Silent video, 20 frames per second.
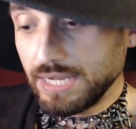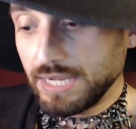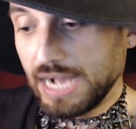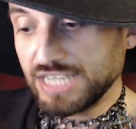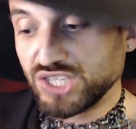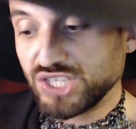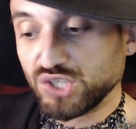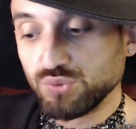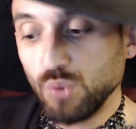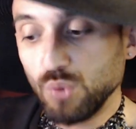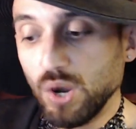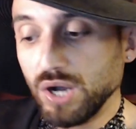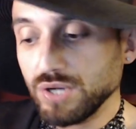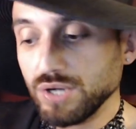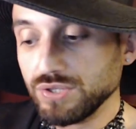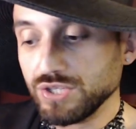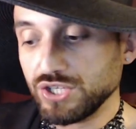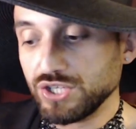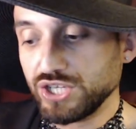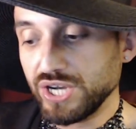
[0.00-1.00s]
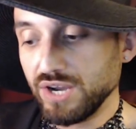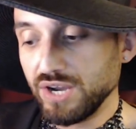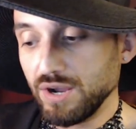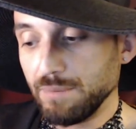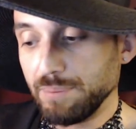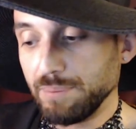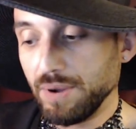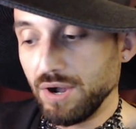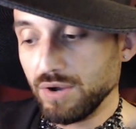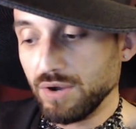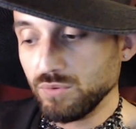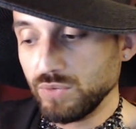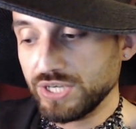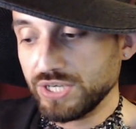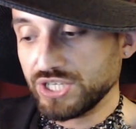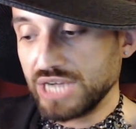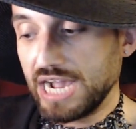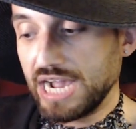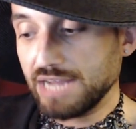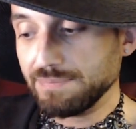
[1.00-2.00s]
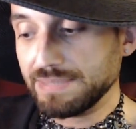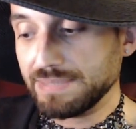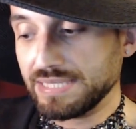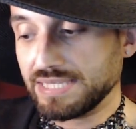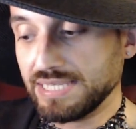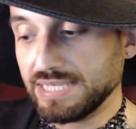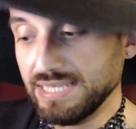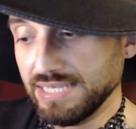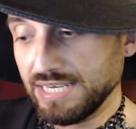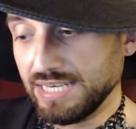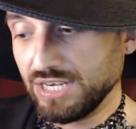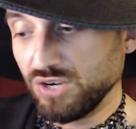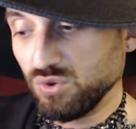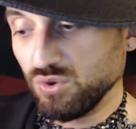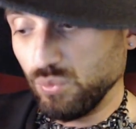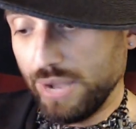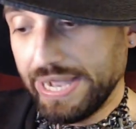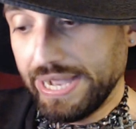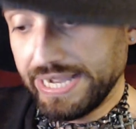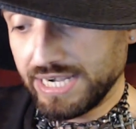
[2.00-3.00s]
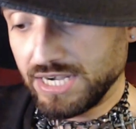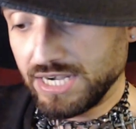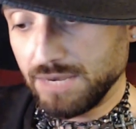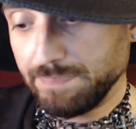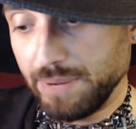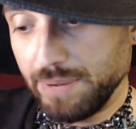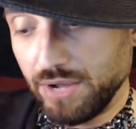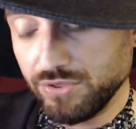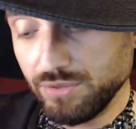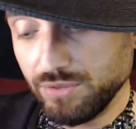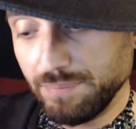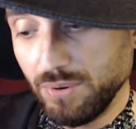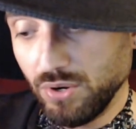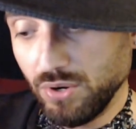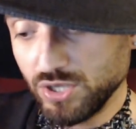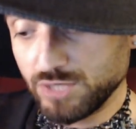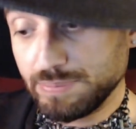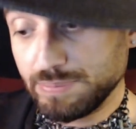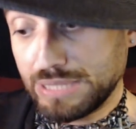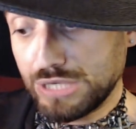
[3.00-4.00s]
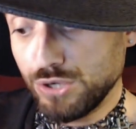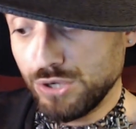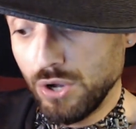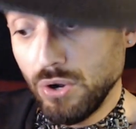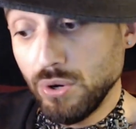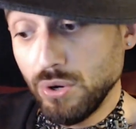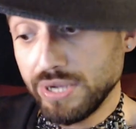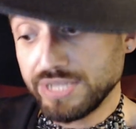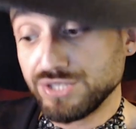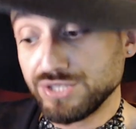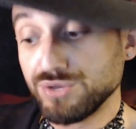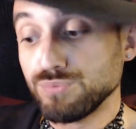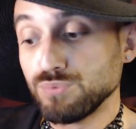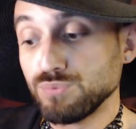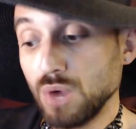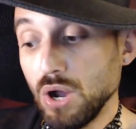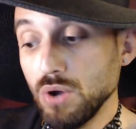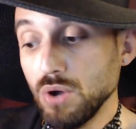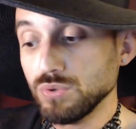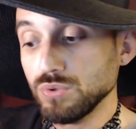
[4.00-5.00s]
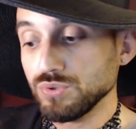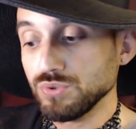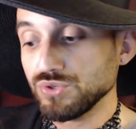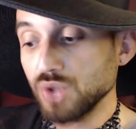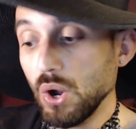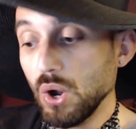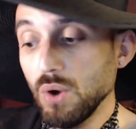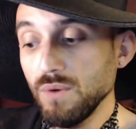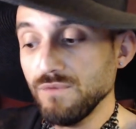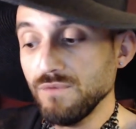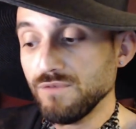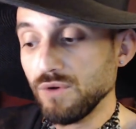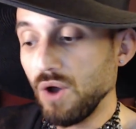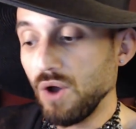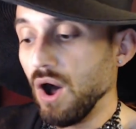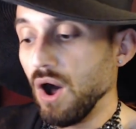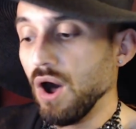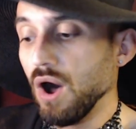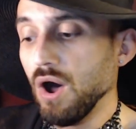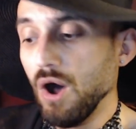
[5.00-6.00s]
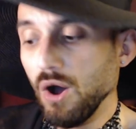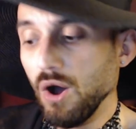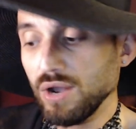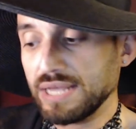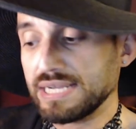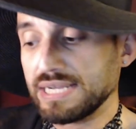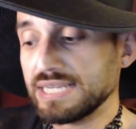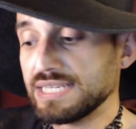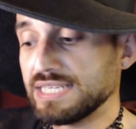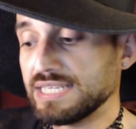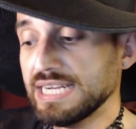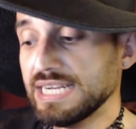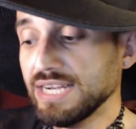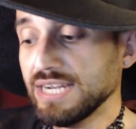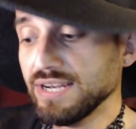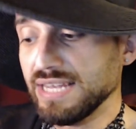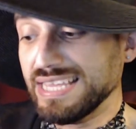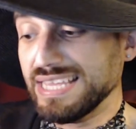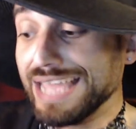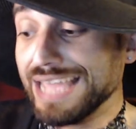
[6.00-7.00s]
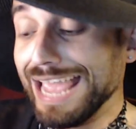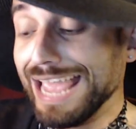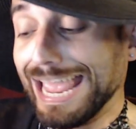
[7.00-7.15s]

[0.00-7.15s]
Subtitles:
I swung the chair upon which I had been sitting and grated it upon the boards, but the noise arose over all and continually